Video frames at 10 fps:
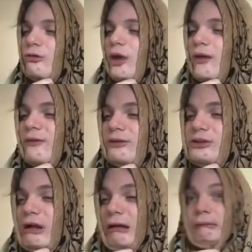and then
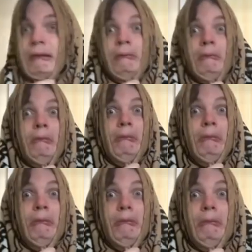the child's like,
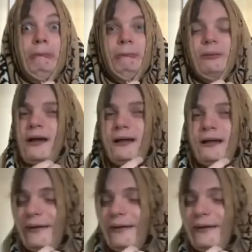I